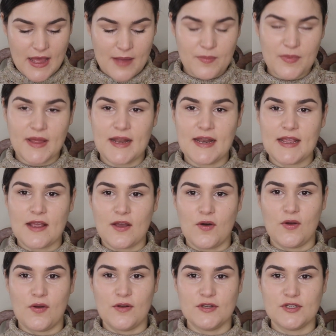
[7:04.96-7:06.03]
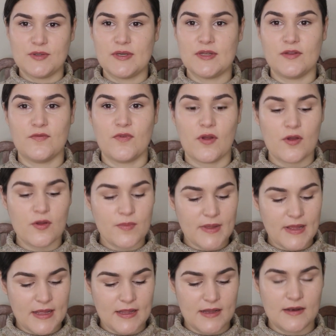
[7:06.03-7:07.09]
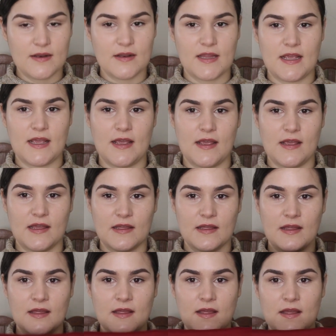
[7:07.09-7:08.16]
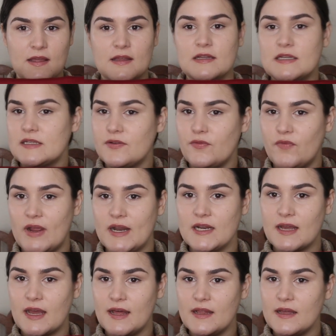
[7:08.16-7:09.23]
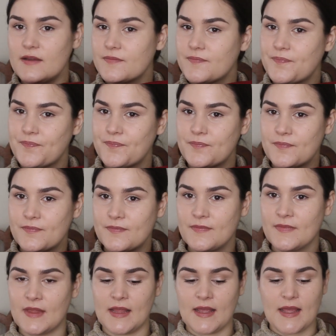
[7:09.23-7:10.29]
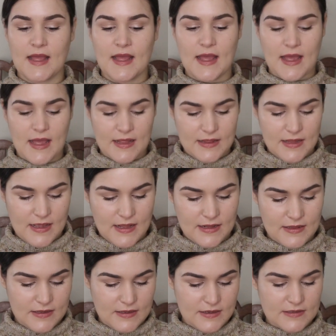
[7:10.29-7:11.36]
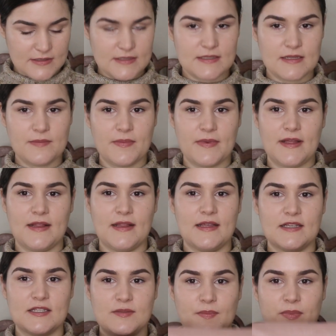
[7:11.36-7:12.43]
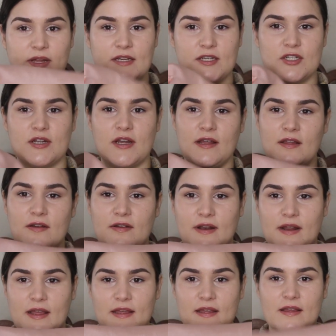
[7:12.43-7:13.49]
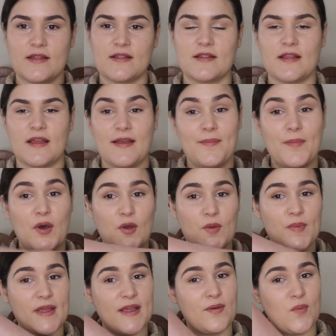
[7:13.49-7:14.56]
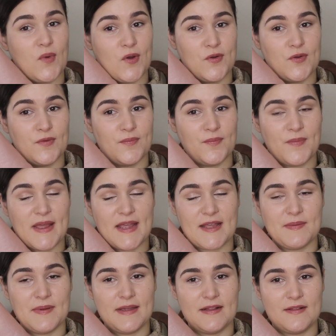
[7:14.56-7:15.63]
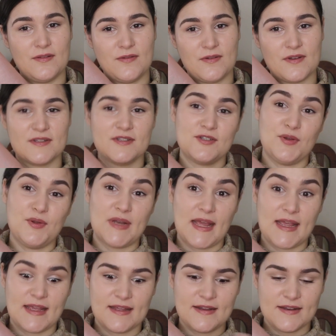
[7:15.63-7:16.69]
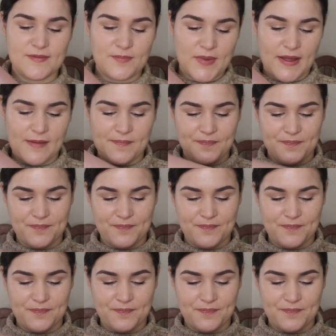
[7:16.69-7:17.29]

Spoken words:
I'm planning on doing the robe in the red colour, and then the slip in this blush colour, and I'm hoping it won't make me look too naked, but